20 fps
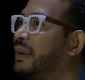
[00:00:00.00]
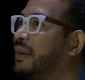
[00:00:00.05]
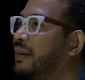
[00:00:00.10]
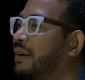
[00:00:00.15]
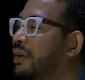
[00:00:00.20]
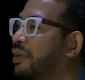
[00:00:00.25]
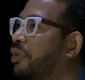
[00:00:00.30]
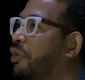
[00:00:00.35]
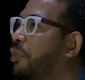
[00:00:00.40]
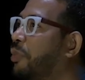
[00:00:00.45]

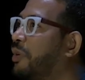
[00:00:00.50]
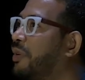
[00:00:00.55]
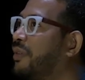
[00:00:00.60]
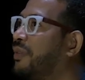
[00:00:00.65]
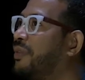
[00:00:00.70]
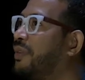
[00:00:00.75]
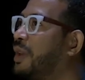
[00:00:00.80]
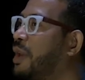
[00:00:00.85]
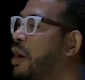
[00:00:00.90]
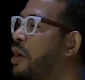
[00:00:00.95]
lead a
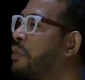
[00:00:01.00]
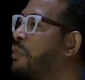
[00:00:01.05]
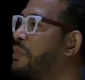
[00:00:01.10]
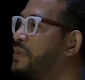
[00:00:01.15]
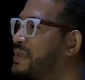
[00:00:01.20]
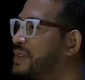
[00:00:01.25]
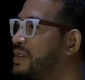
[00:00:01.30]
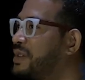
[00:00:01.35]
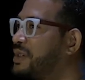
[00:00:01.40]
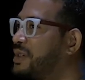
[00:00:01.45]
group of
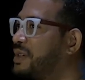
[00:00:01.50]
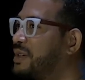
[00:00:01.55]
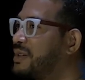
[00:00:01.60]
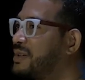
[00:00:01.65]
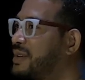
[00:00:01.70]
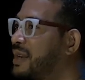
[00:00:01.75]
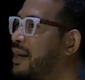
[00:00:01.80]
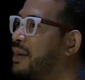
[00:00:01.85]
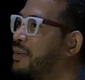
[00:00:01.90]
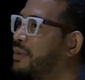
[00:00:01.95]
young
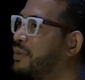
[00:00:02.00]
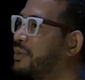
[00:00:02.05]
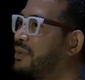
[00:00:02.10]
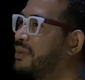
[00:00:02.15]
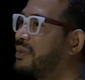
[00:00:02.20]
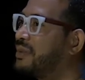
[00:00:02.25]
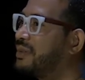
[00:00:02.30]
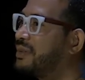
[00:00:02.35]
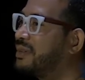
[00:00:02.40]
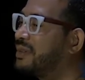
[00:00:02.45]
musicians
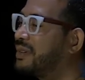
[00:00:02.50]
at